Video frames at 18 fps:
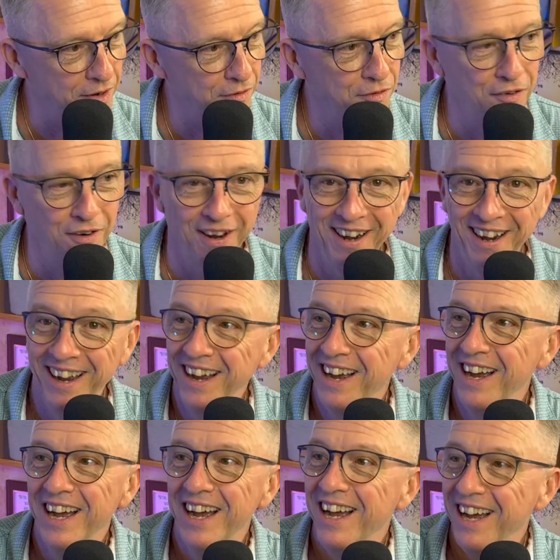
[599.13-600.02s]
the. F-
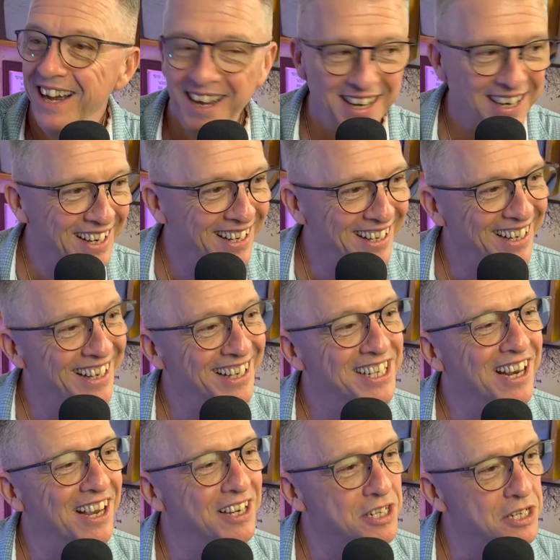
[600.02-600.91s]

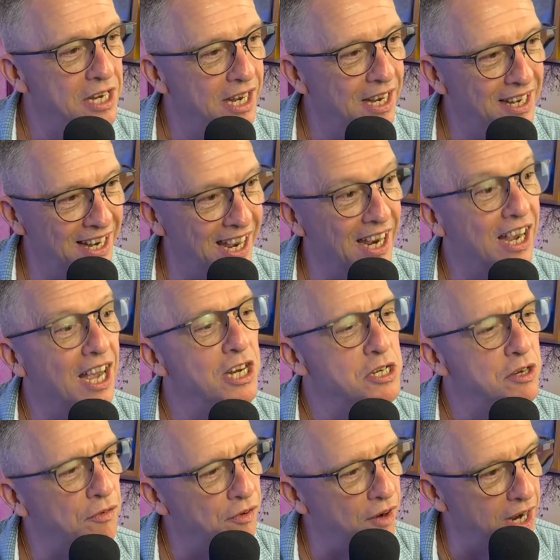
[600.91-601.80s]
it cuts, yeah,
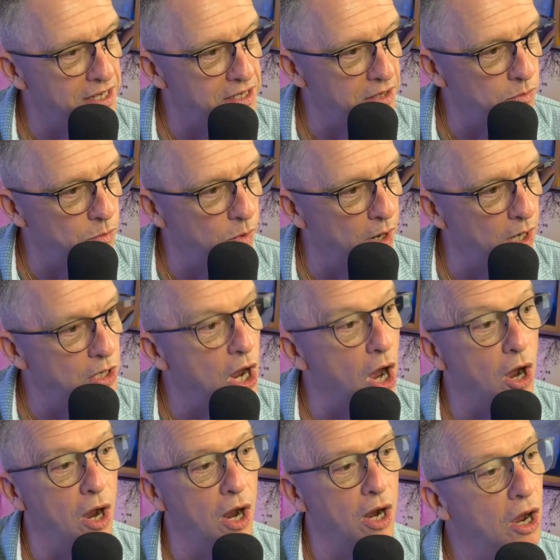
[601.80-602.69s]
country fried. Well,
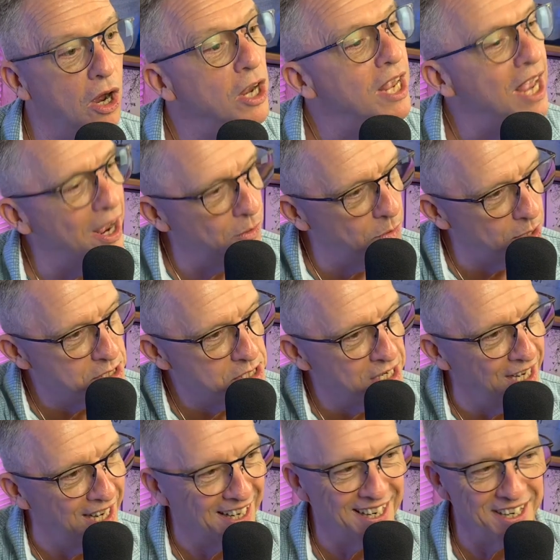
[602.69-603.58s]
no. yeah, it was
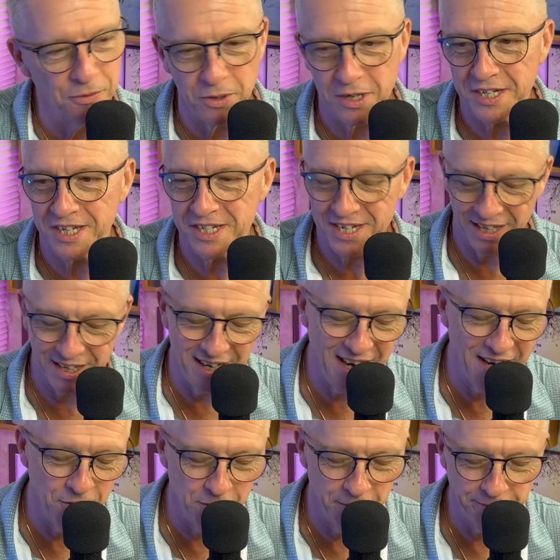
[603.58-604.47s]
steak. It was a chicken.
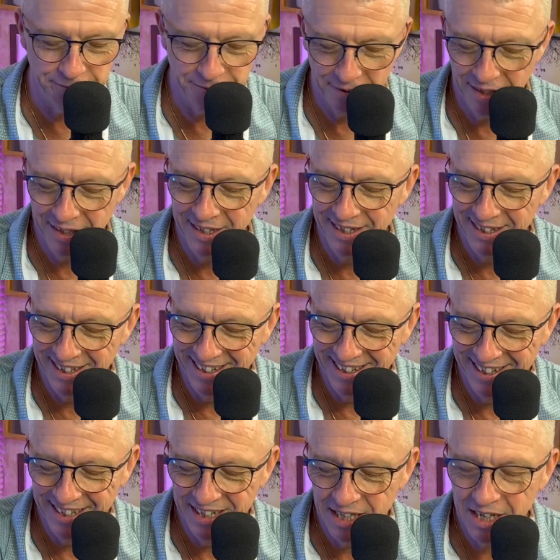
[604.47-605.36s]
Anyway,
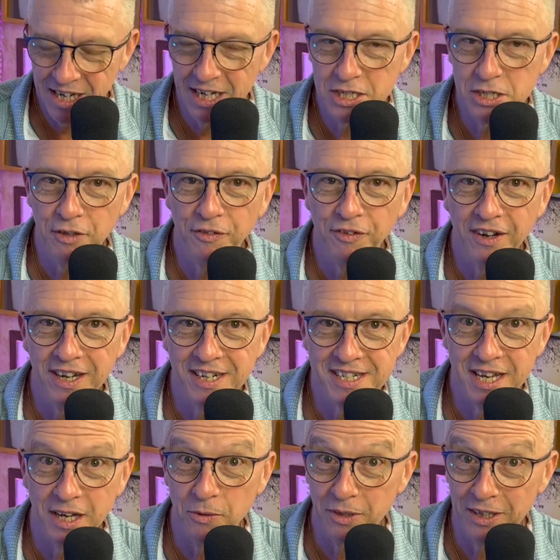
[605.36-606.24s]
country fried
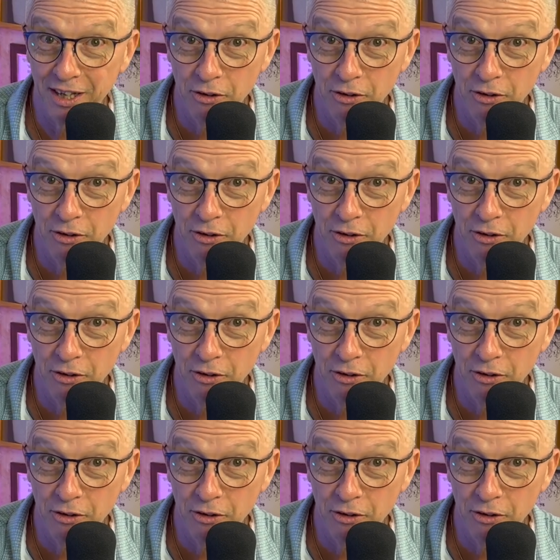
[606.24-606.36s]
steak with the